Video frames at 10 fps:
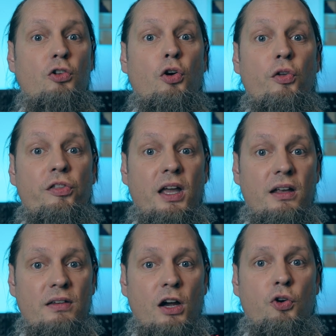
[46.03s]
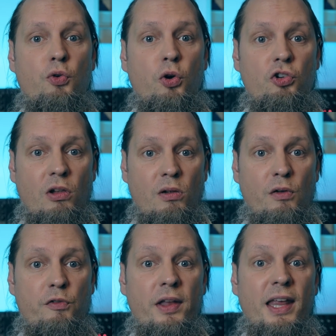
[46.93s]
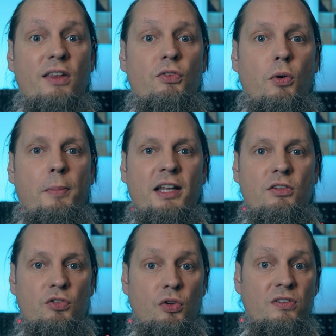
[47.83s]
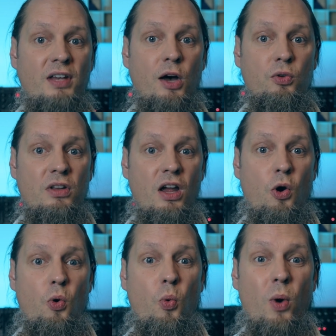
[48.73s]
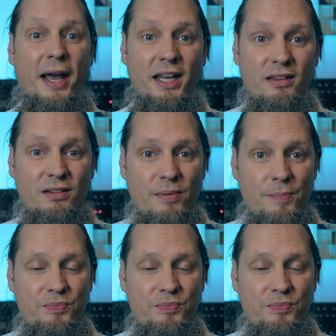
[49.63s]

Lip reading: Two things are crucial for an instrument to sound right.